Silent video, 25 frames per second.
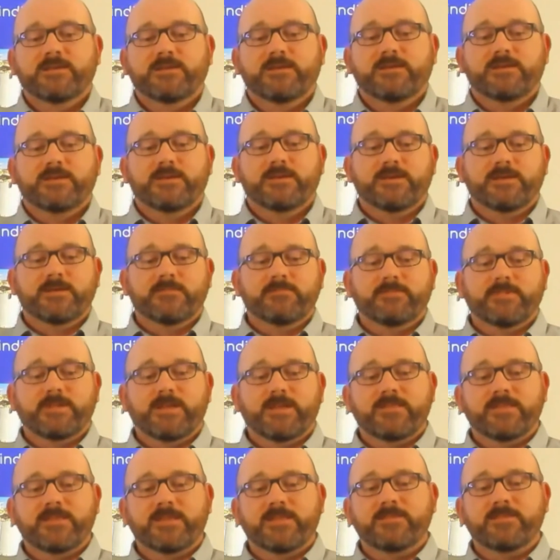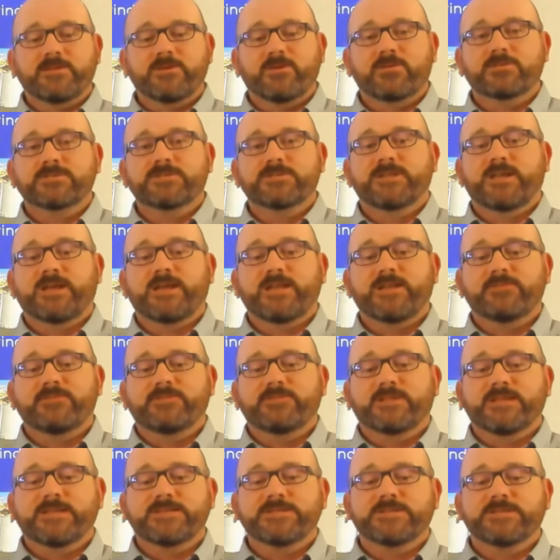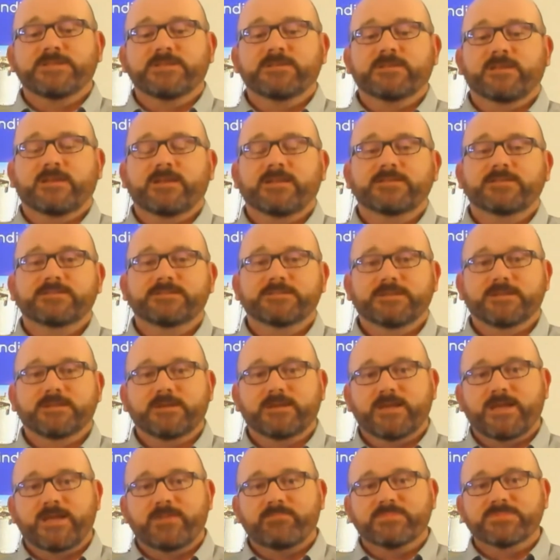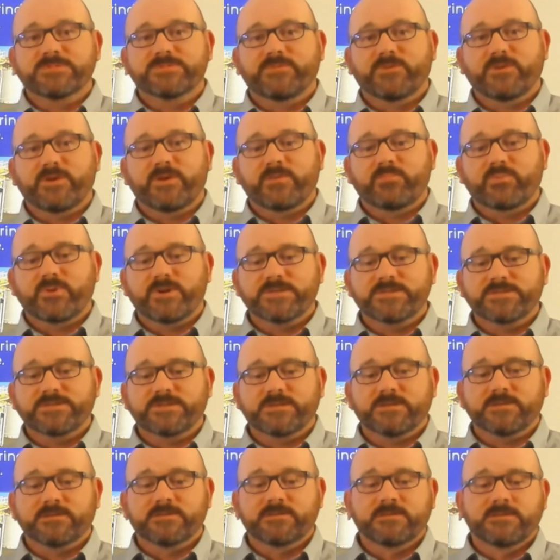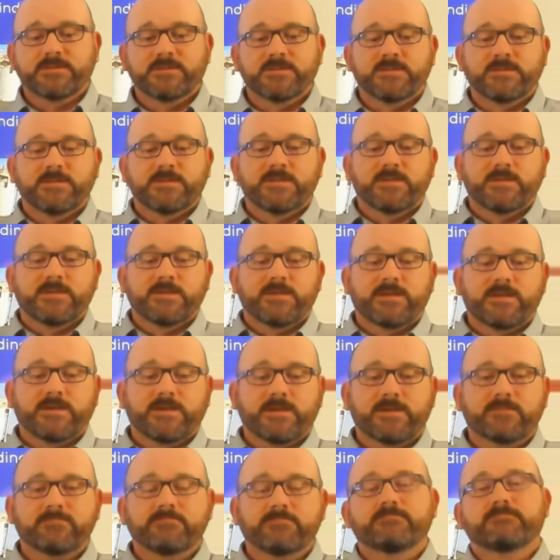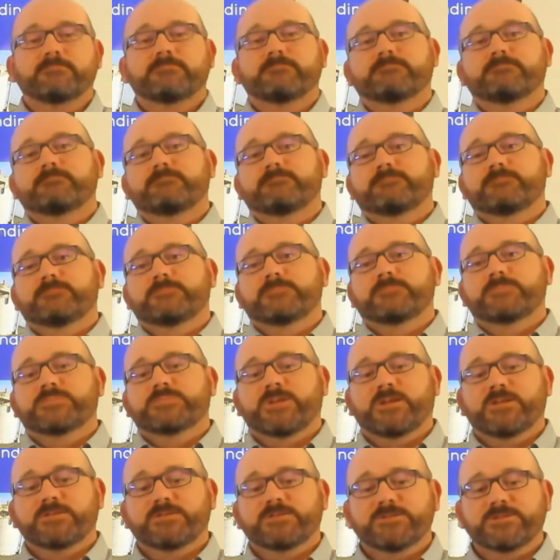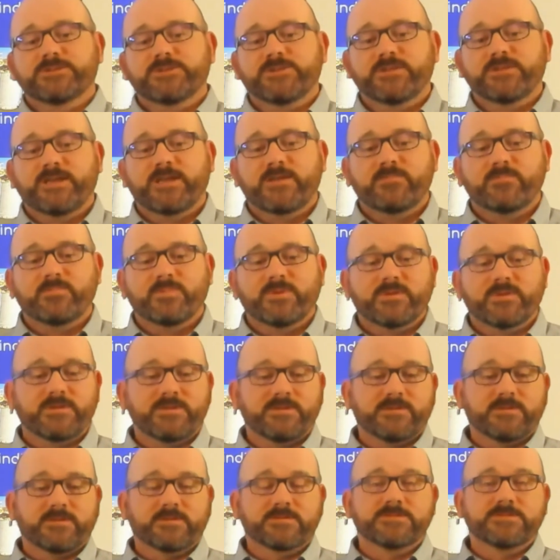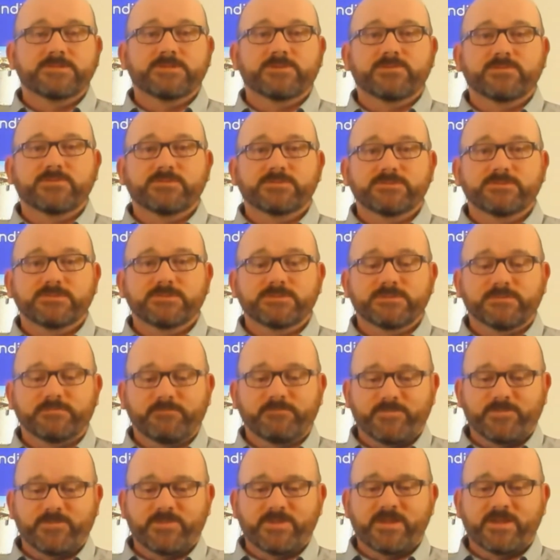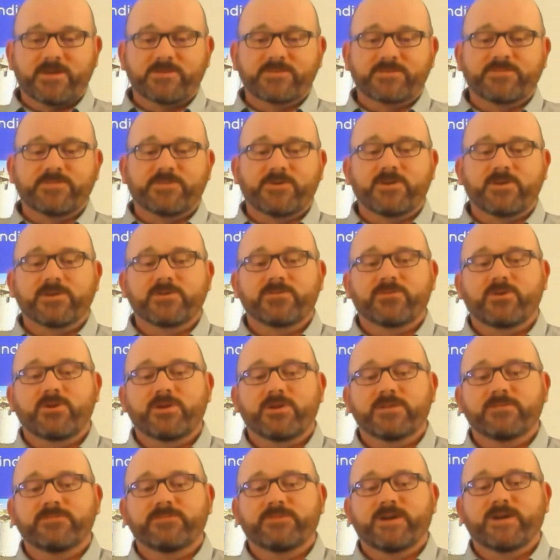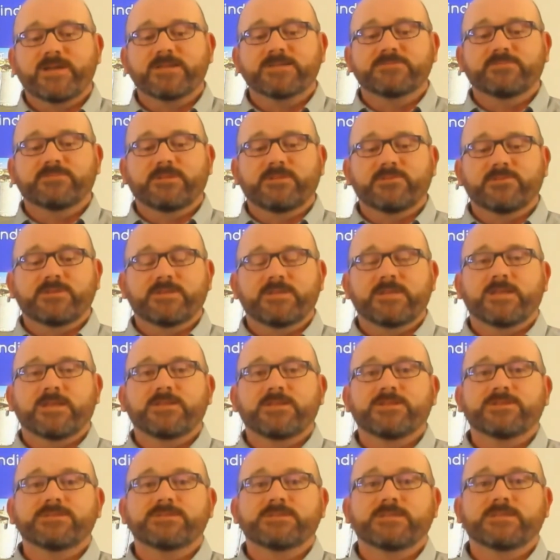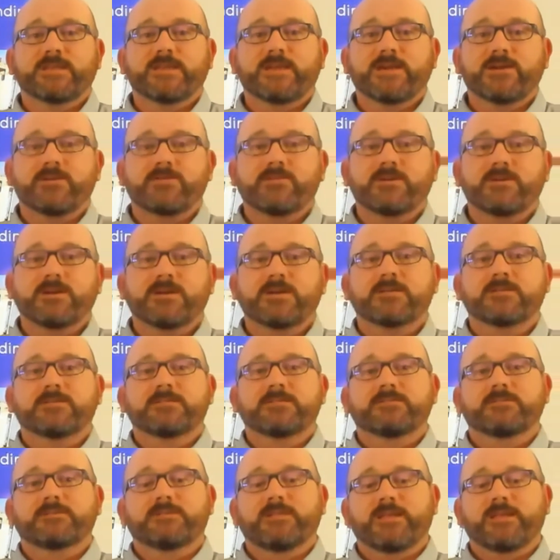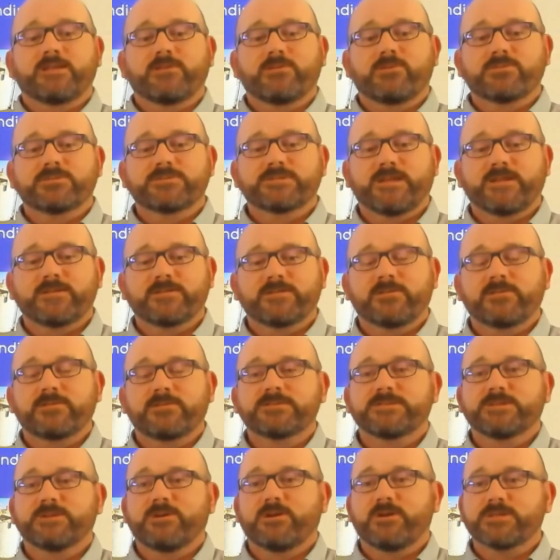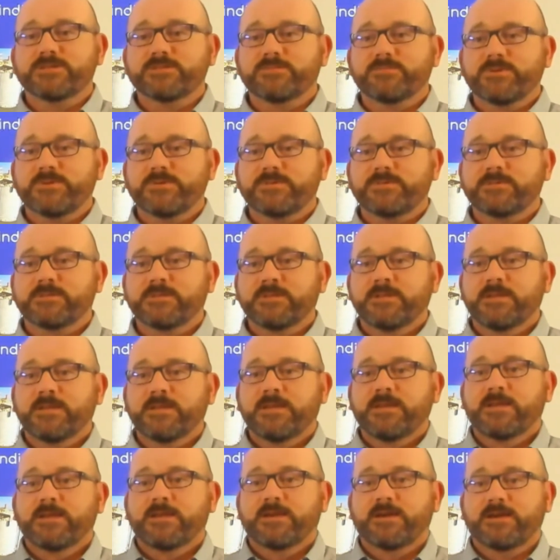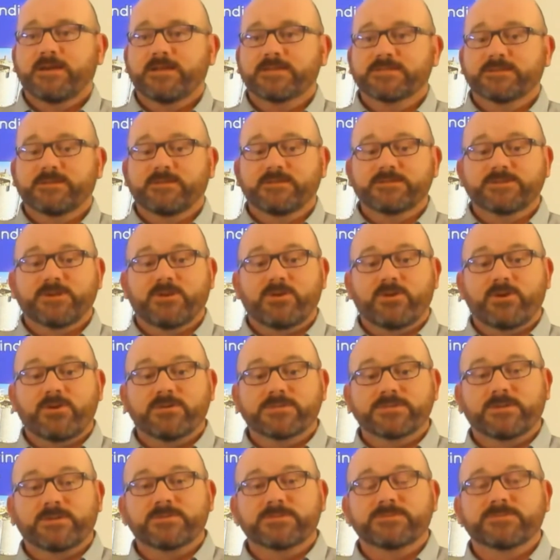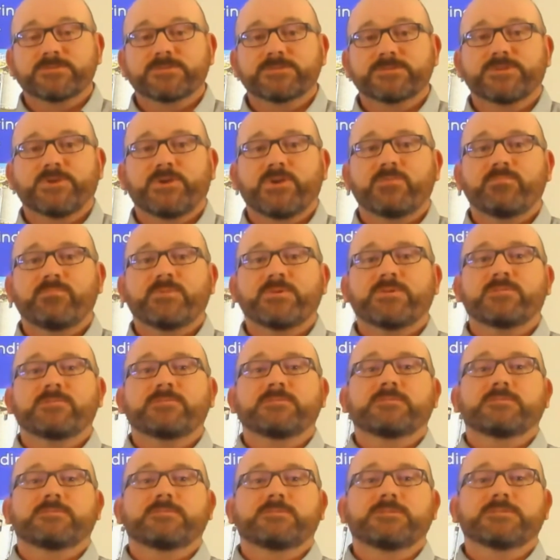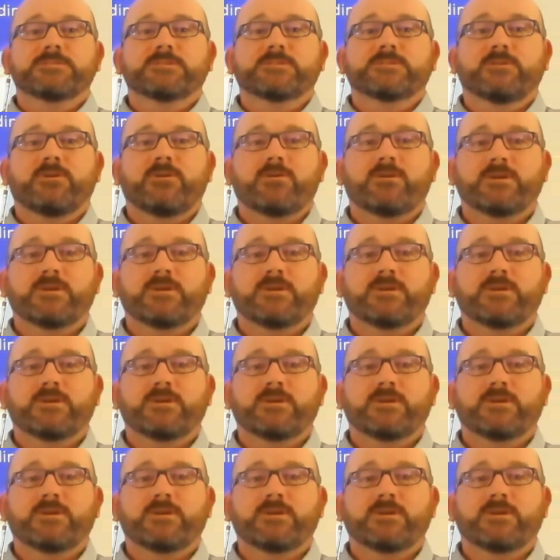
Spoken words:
and then the oxidative leaching at atmospheric pressure. So to do that, for the ultrafine grinding phase, we're looking at using our Glencore Technology isomill. So it's a horizontal stirred mill using high